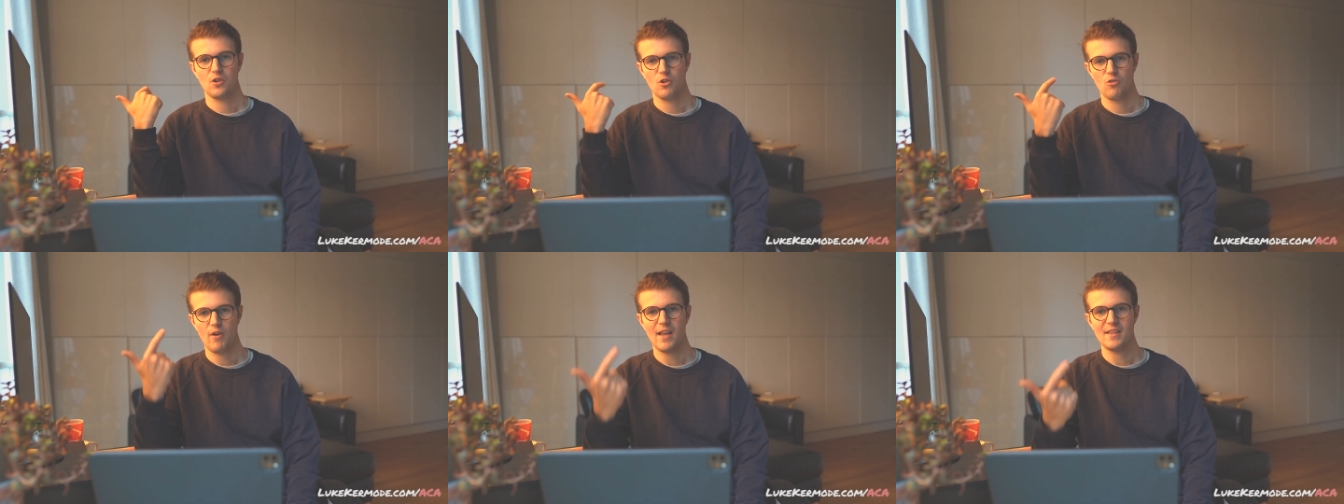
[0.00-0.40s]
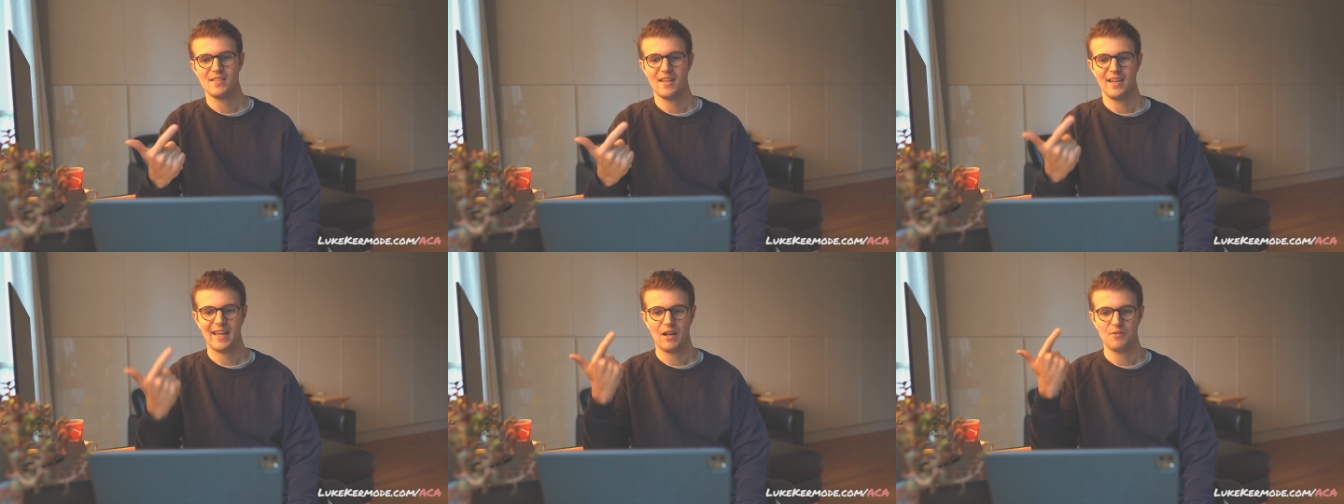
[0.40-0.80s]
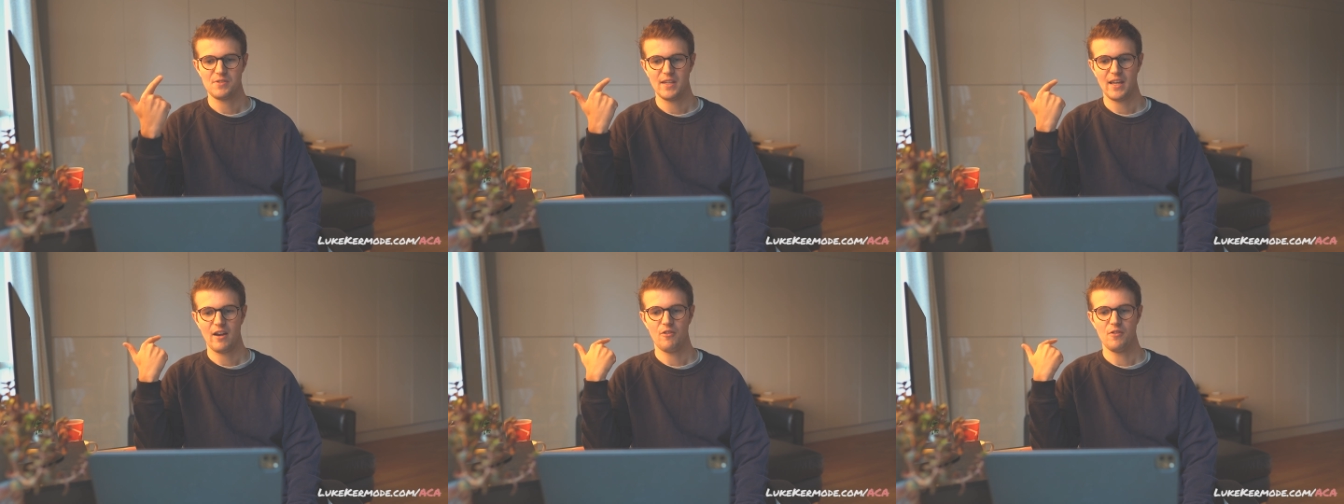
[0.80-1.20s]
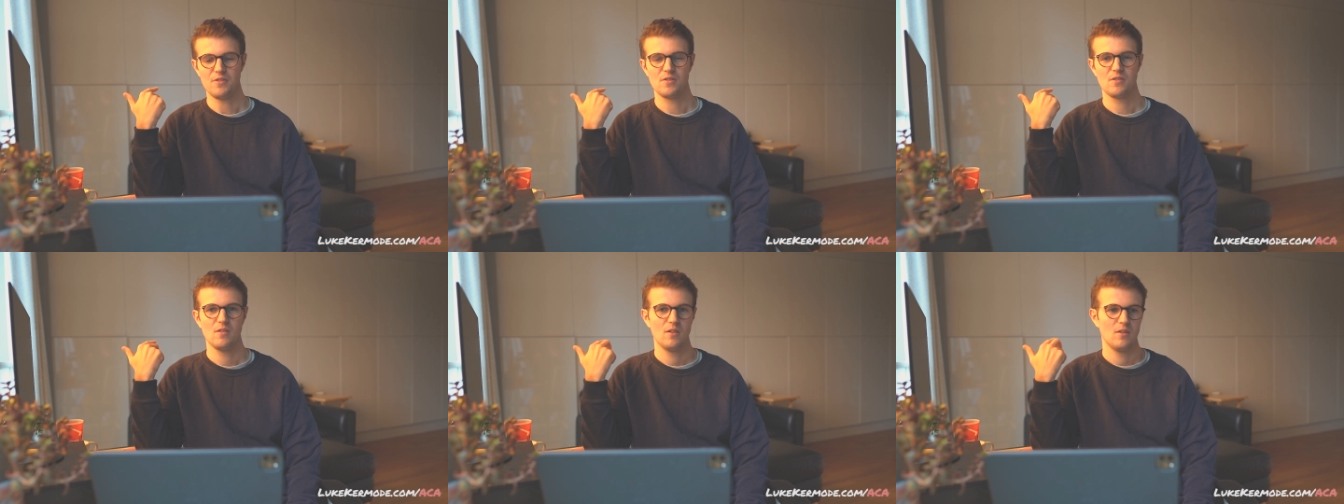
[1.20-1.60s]
correcting accounting
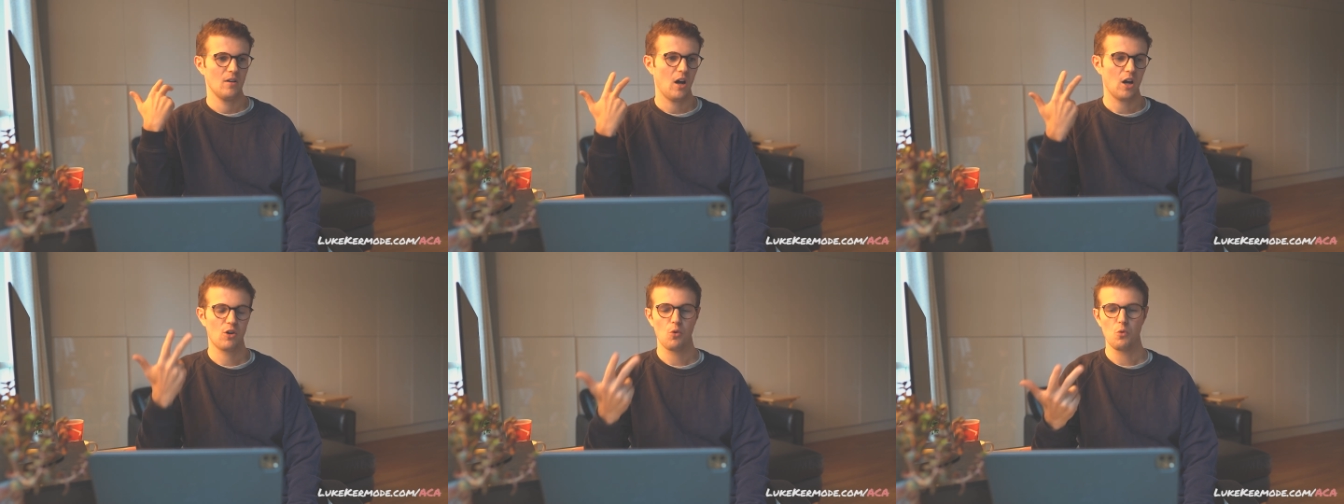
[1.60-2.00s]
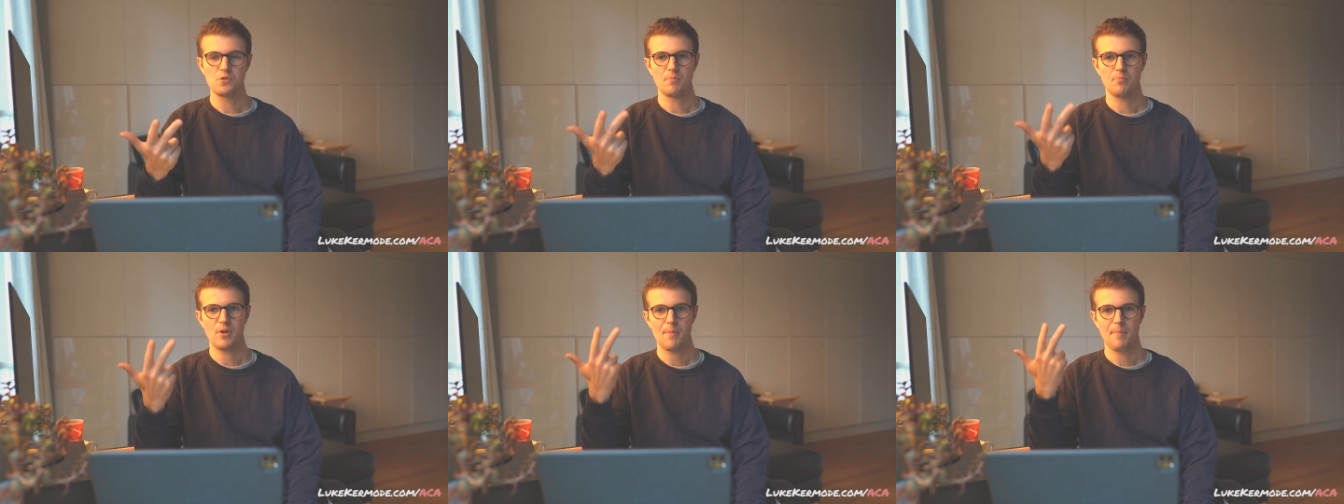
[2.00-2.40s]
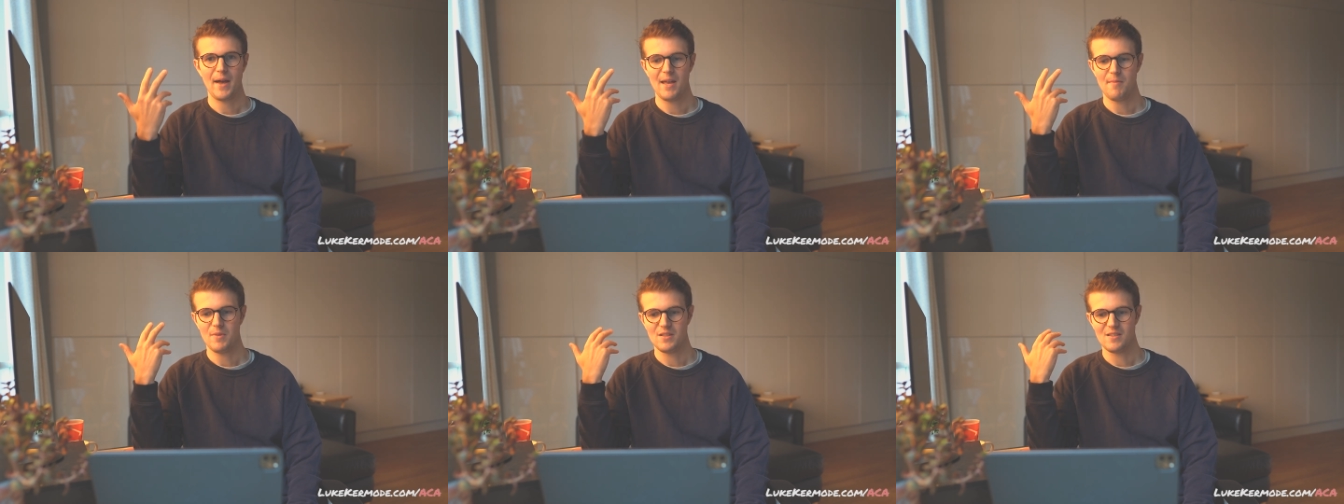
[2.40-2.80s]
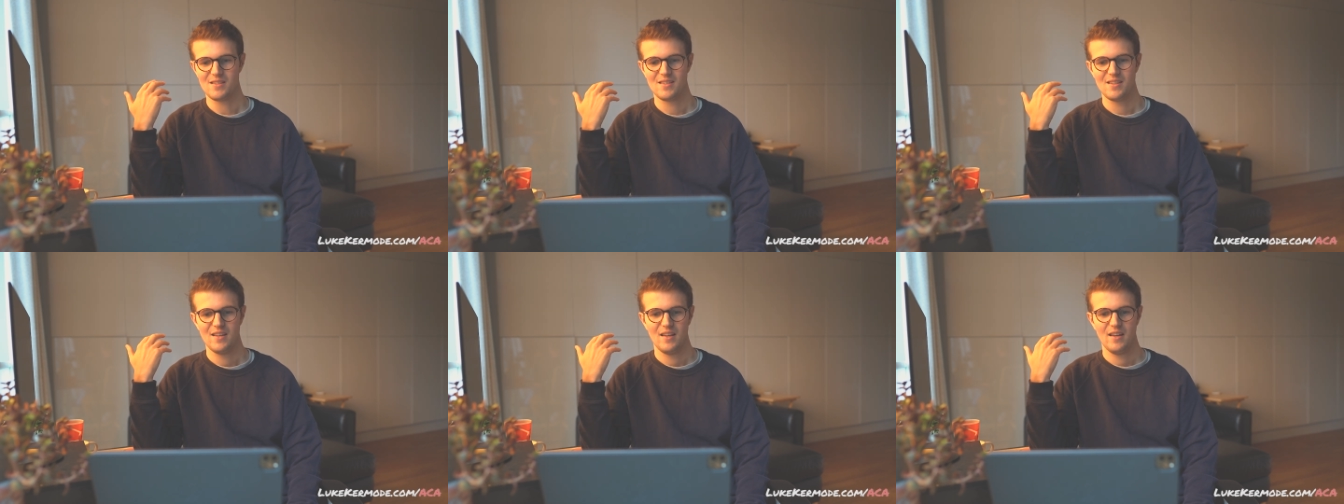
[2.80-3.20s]
errors, accruals and
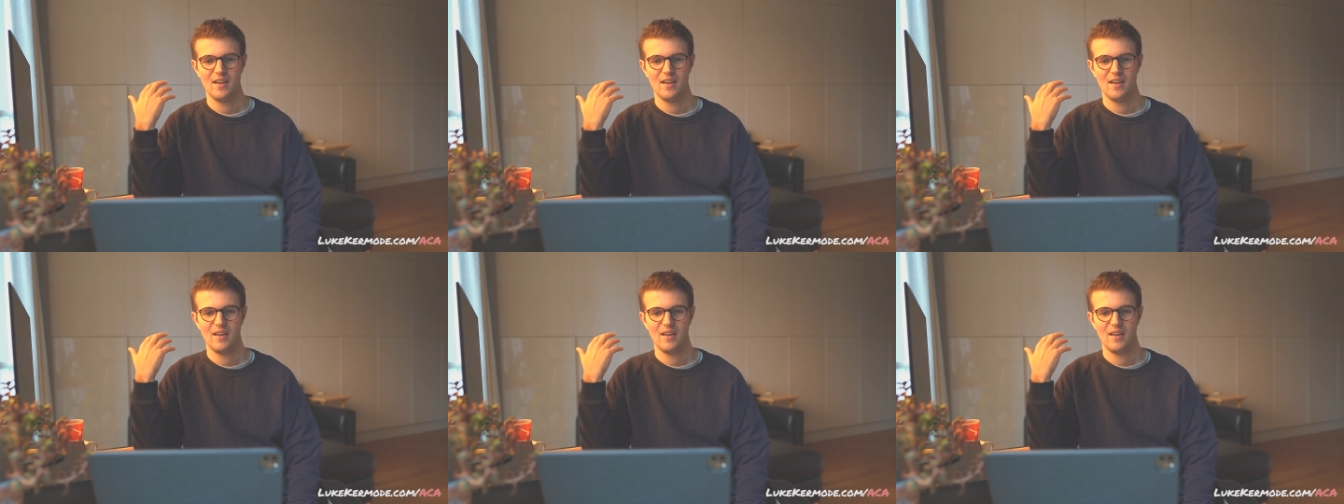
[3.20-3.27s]
prepayments,